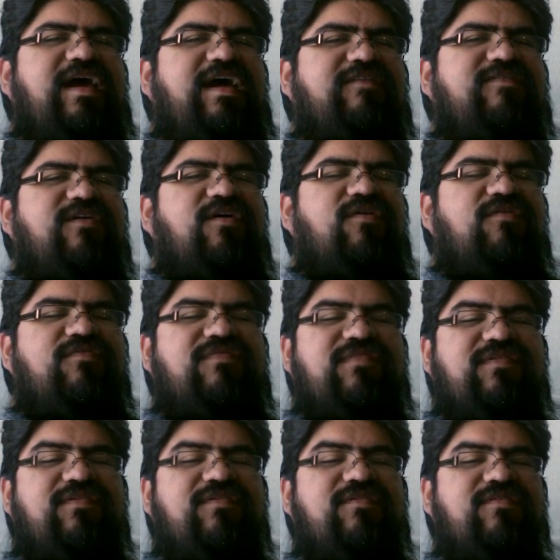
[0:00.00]
have the whole
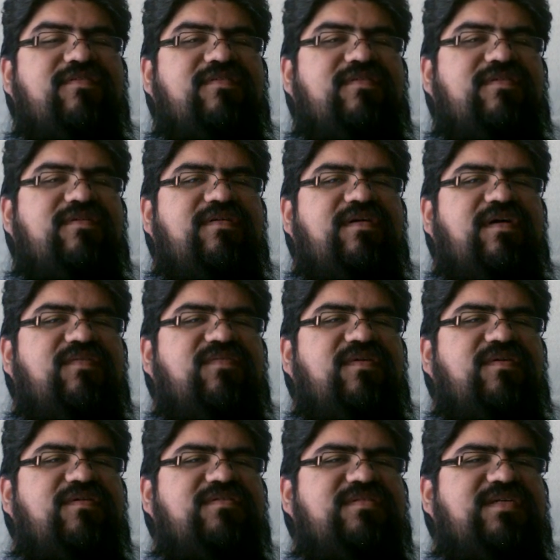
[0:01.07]
floor of a
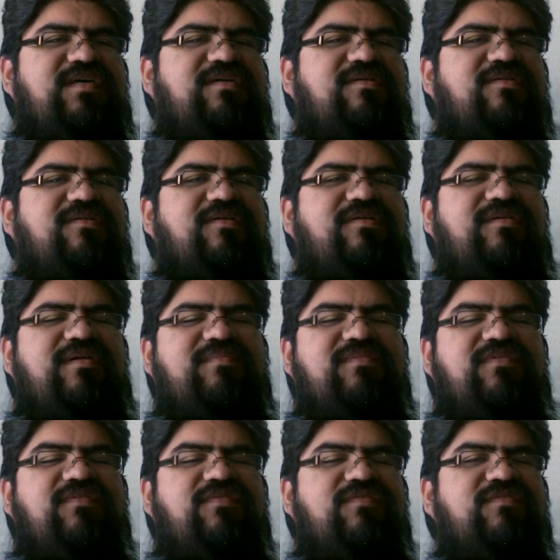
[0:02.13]
hotel, or a
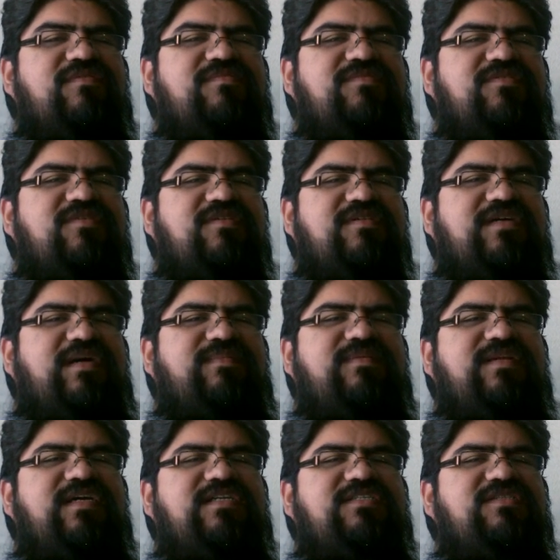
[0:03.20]
number of rooms, or a
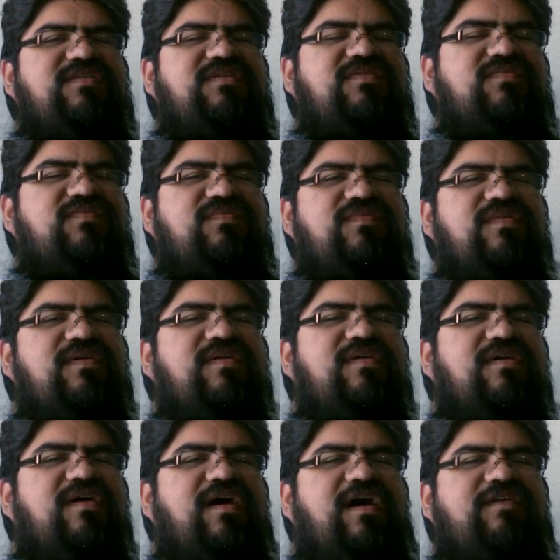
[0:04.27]
combination of
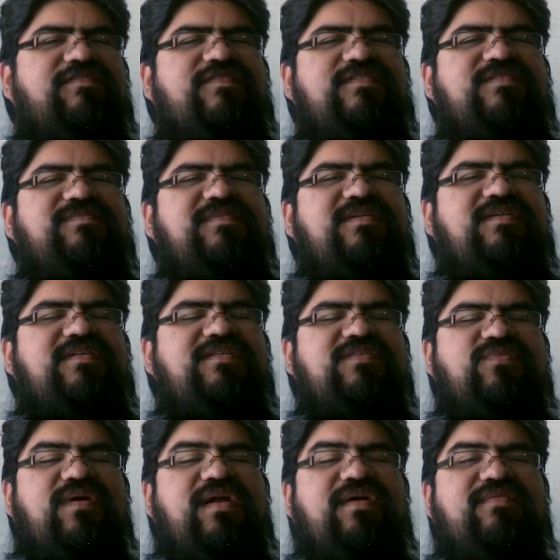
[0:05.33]
office
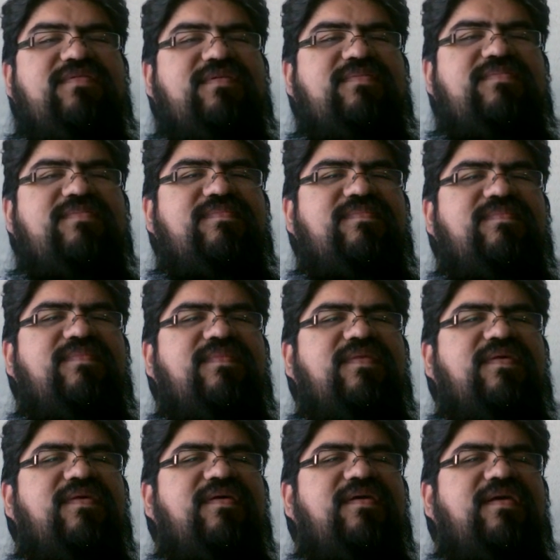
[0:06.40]
buildings, whatever,
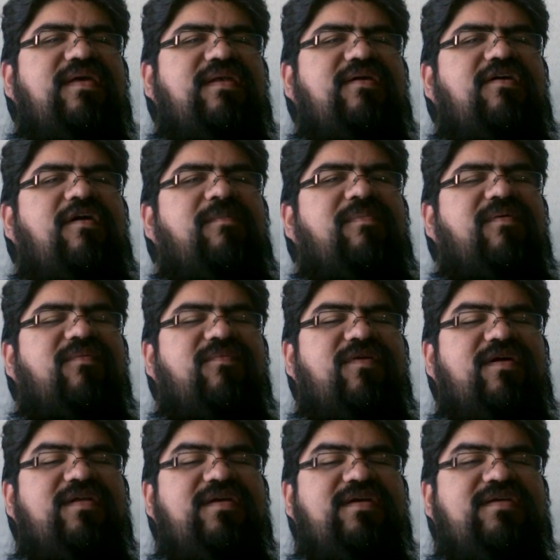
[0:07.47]
up and
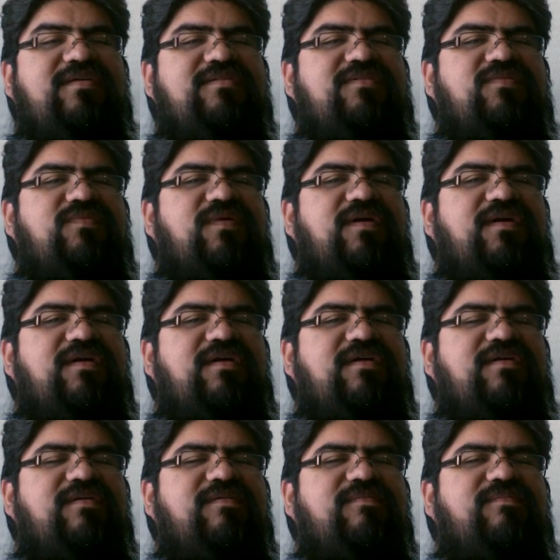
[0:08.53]
running to
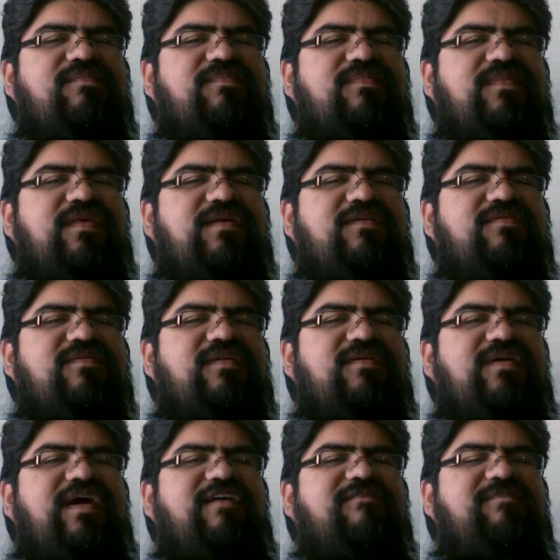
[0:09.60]
where
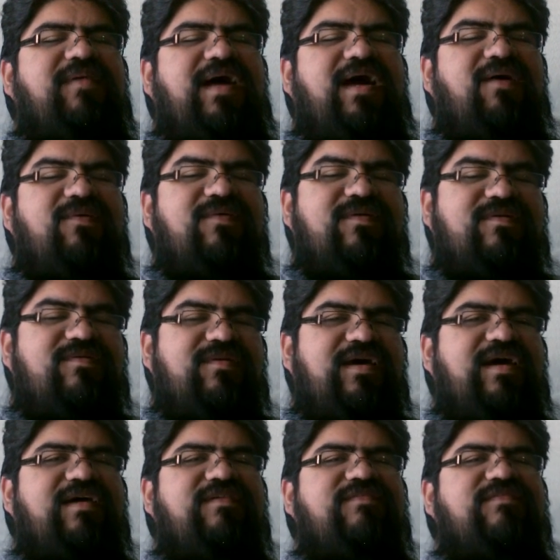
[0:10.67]
it'll have power, it'll
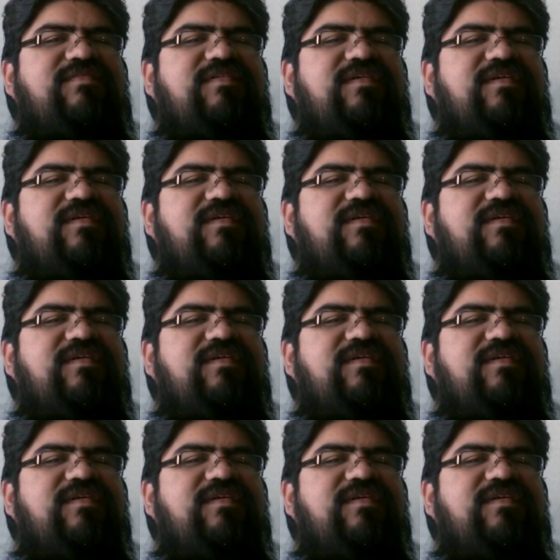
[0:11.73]
have